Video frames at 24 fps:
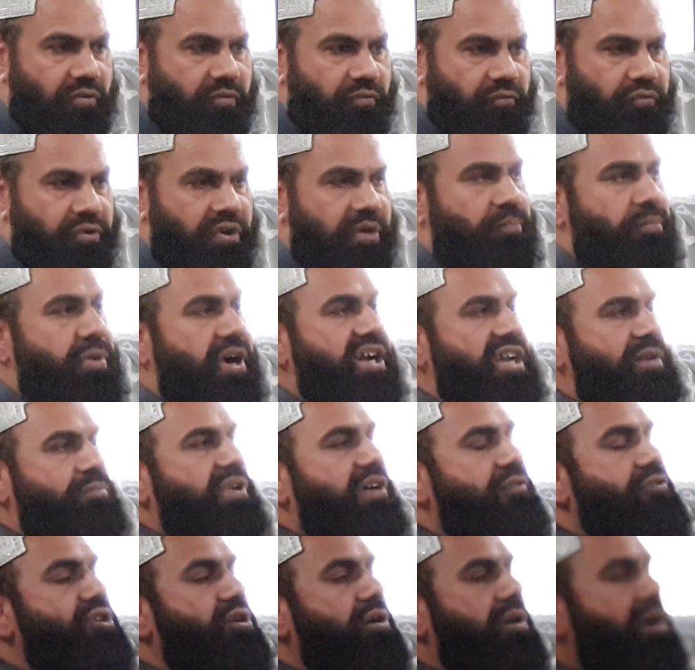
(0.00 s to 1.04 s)
from bottom
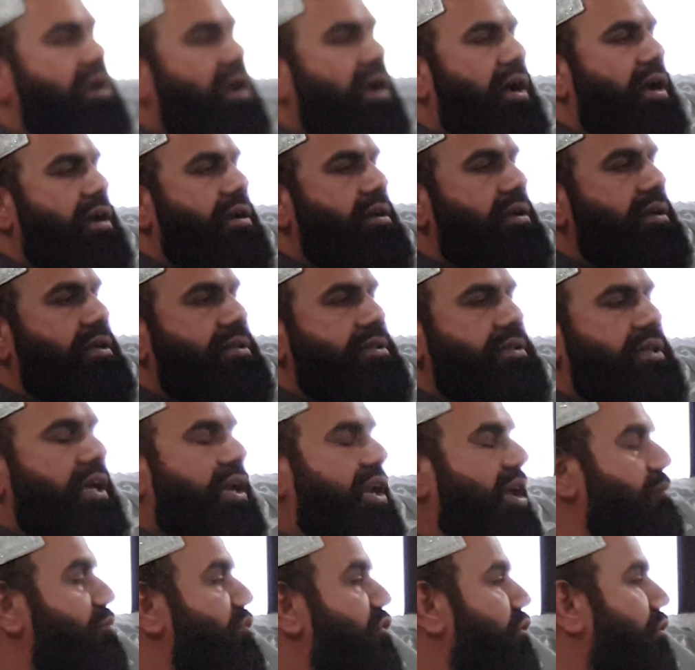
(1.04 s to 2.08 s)
of your heart, then
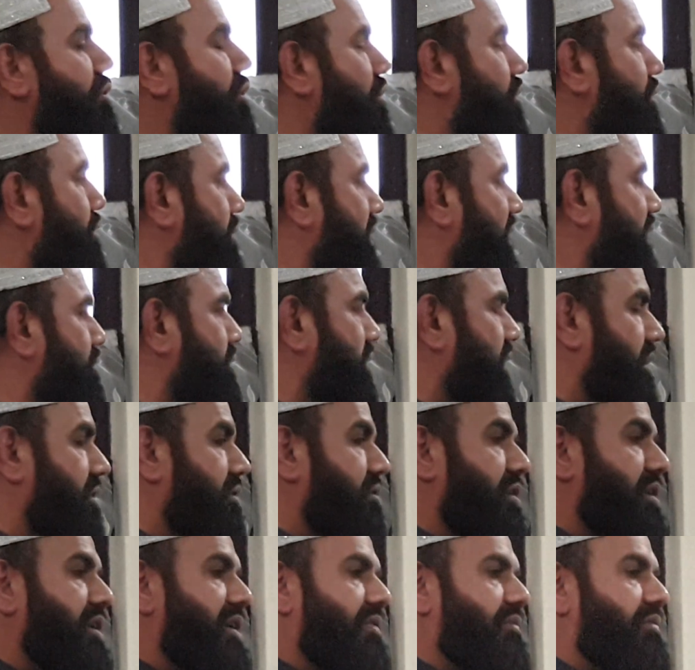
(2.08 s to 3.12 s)
I'm sure you are going to
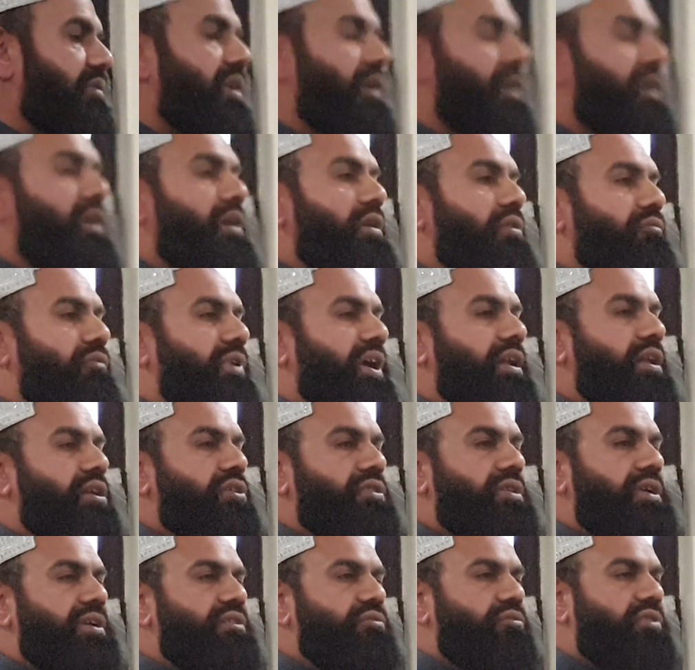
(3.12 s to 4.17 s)
give value
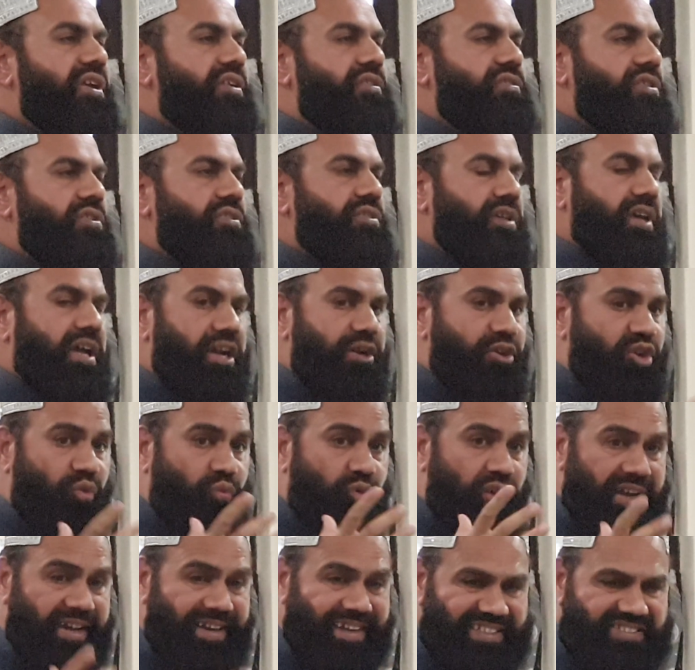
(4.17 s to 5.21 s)
these verses, and you
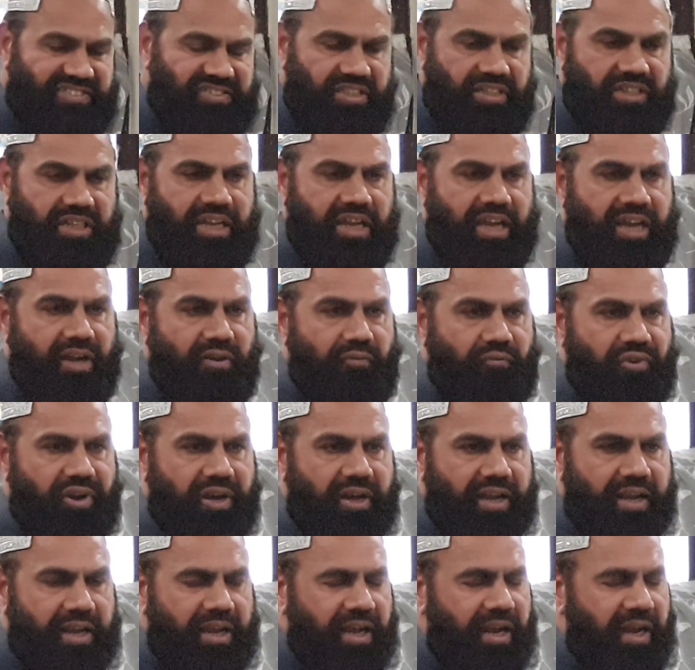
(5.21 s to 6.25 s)
will listen
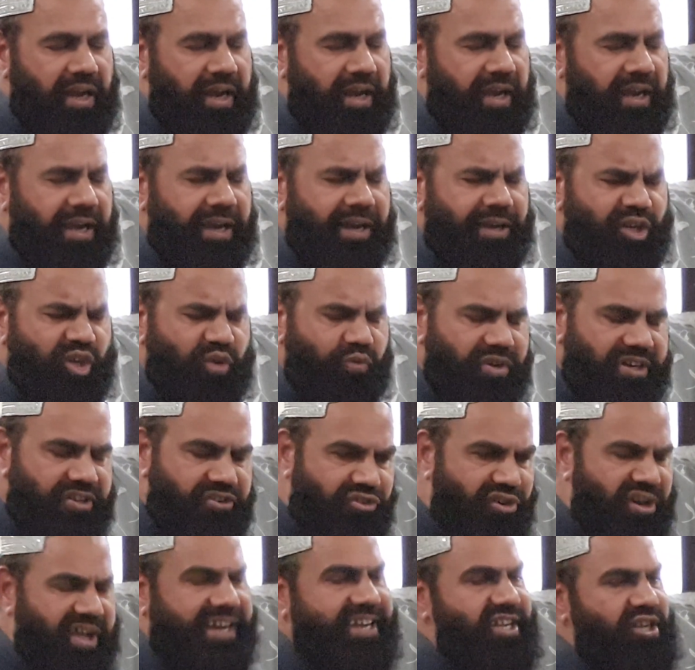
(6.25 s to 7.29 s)
carefully, and you will
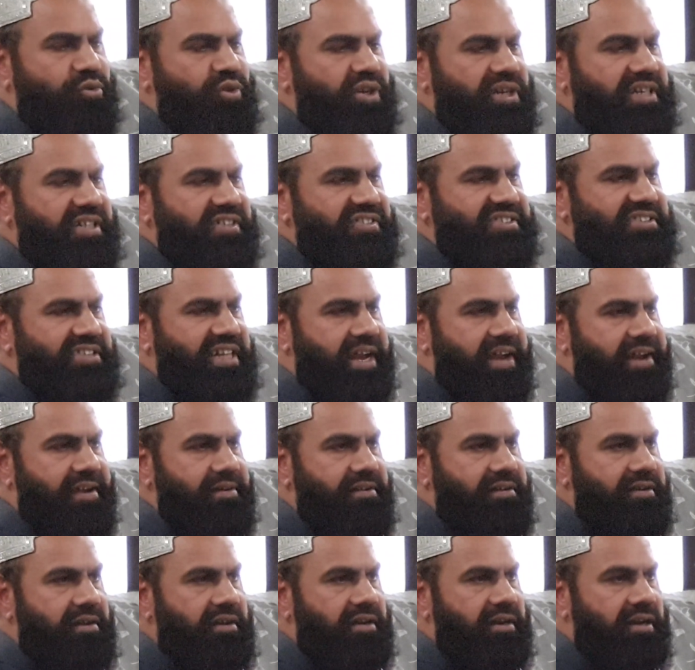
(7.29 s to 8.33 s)
try to
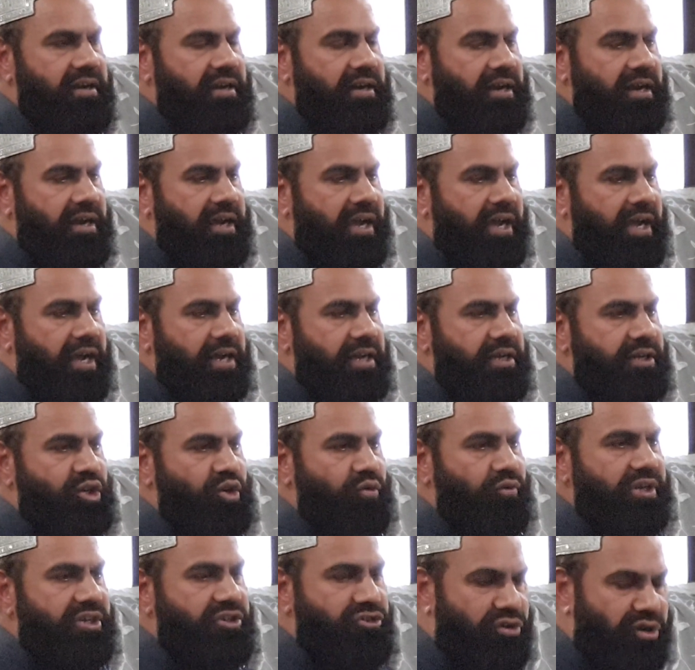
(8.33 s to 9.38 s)
understand, and you
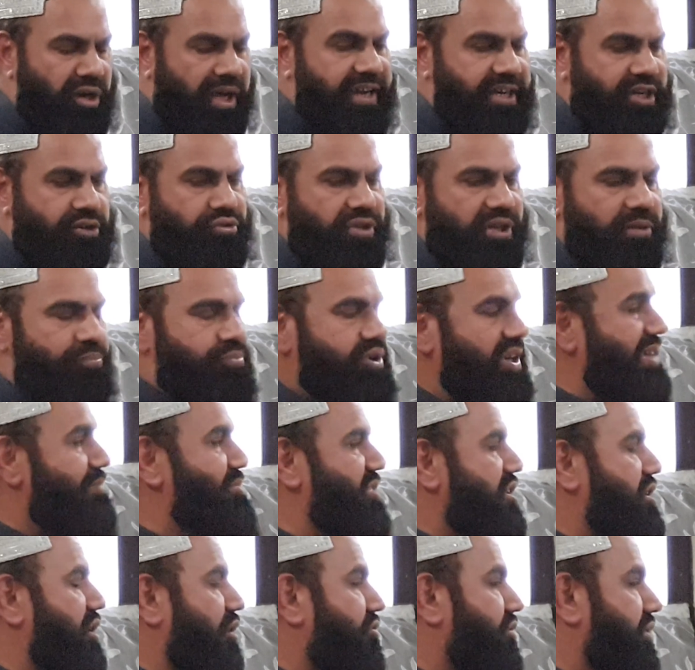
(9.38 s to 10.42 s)
will try to
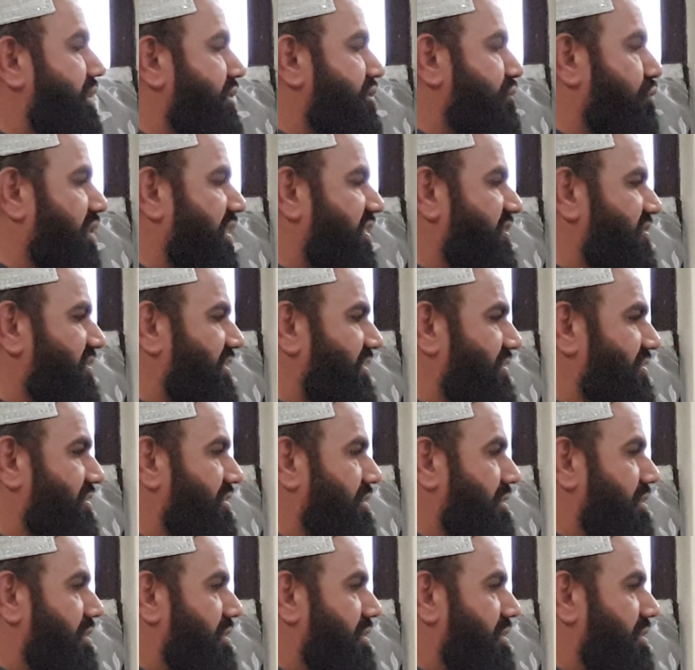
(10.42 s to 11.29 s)
implement on these verses.